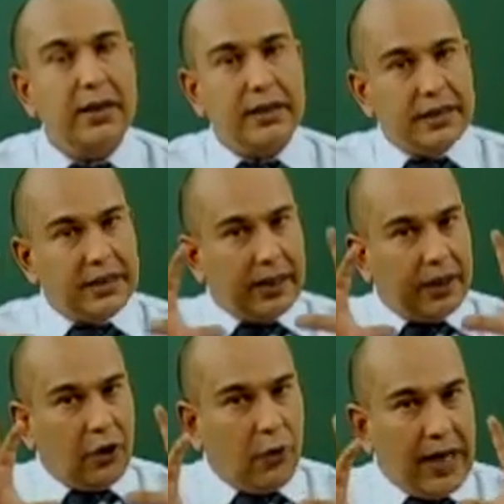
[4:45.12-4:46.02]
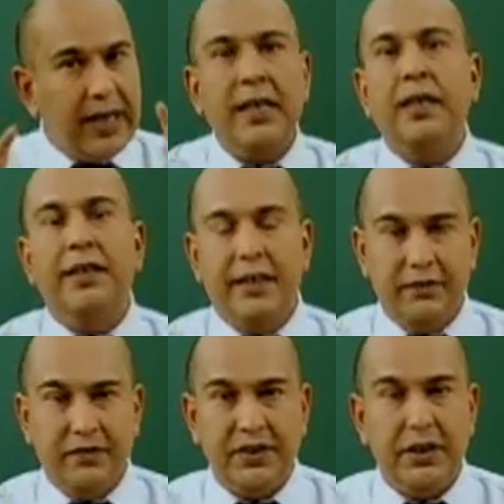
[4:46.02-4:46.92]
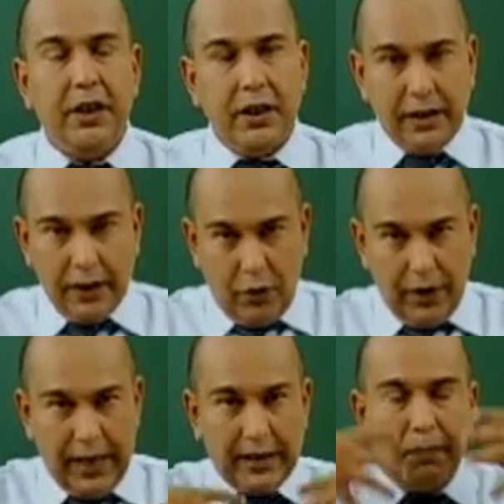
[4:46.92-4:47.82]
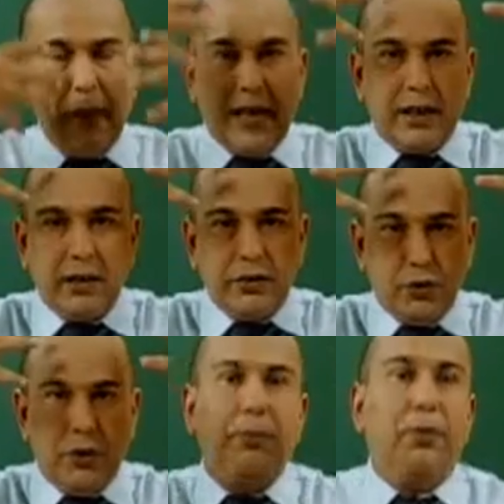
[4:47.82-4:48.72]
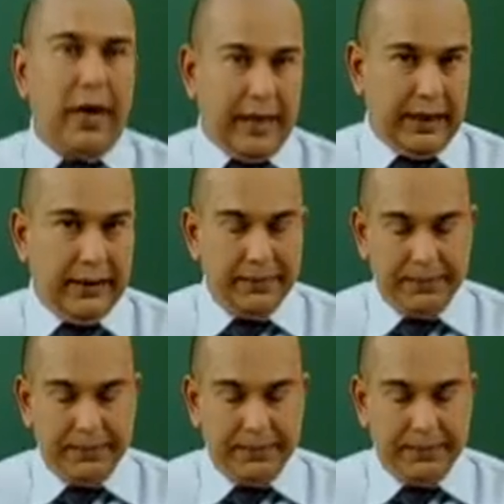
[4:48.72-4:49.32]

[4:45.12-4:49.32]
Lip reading: These are the cranial nerves. They connect back to the brain.